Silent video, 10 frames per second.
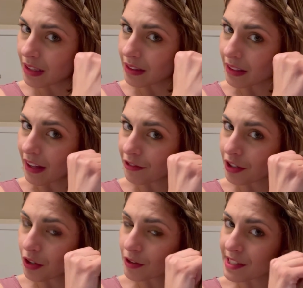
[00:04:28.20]
Left
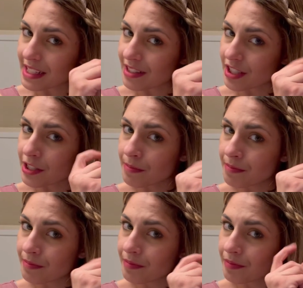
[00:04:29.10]
over center,
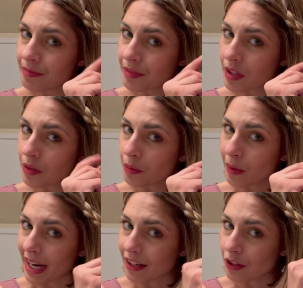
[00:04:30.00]

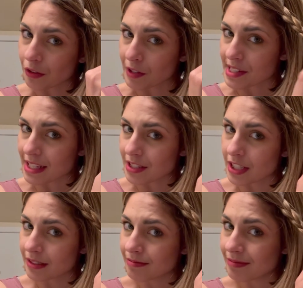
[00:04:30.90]
right over
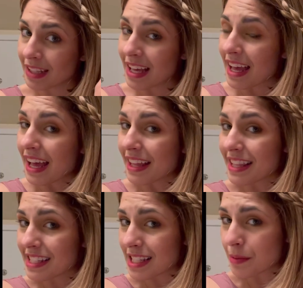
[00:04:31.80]
center. And
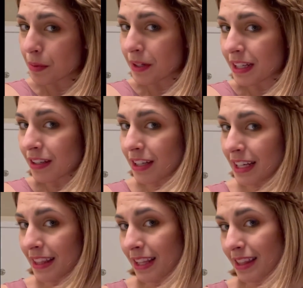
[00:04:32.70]
this is pretty good.
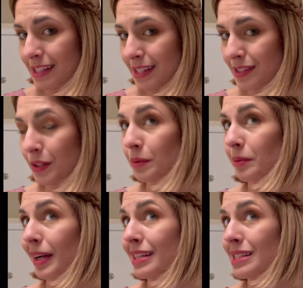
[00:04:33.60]
I think this is a
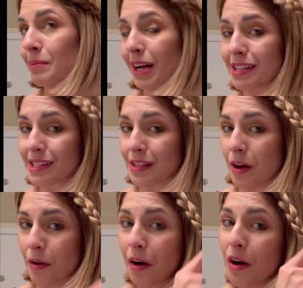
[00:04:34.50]
great spot.
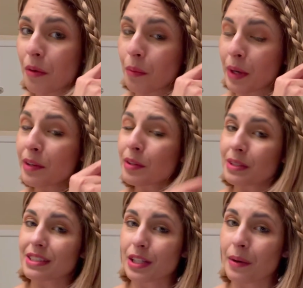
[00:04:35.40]
So we're
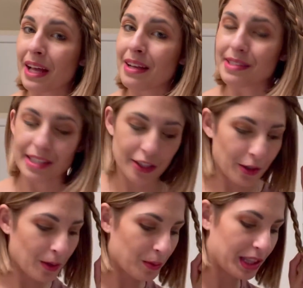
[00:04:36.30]
going to go ahead and
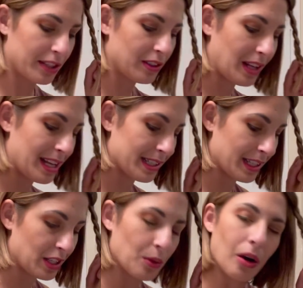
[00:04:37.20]
secure it with an
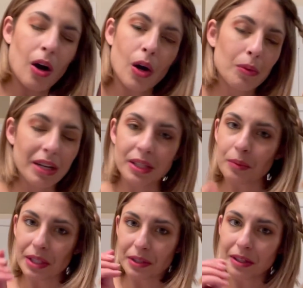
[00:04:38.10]
elastic. You already
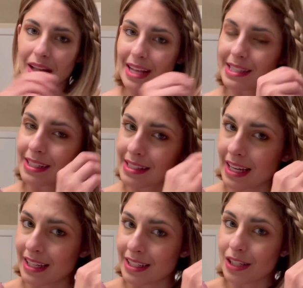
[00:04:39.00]
want your elastics
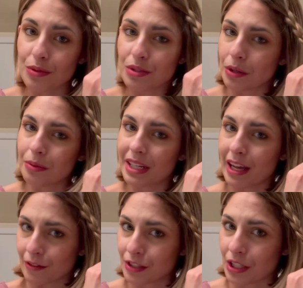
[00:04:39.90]
handy. You don't want to
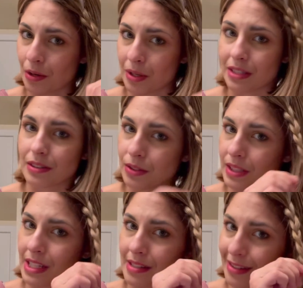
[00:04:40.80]
have to go on a
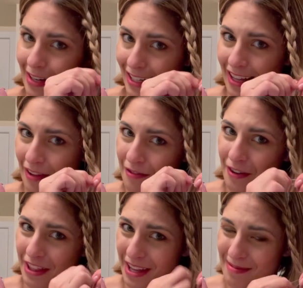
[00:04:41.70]
little Easter egg hunt
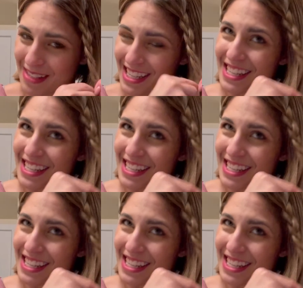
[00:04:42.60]
for them.